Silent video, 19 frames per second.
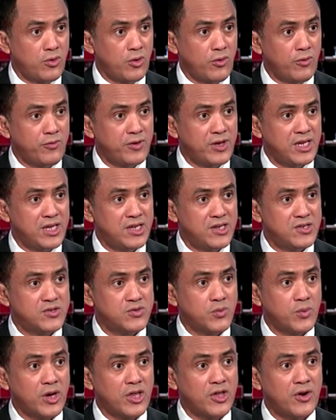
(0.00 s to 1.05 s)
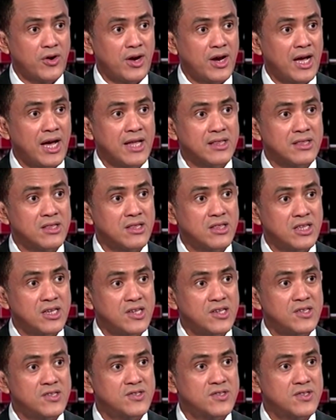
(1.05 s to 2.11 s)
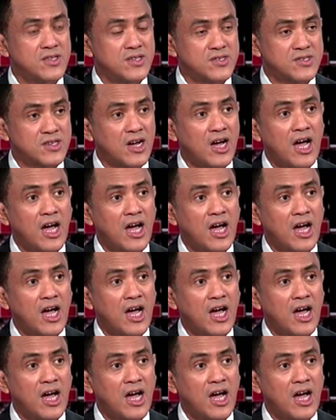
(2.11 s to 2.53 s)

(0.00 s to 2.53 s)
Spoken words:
Wolf, is whether or not these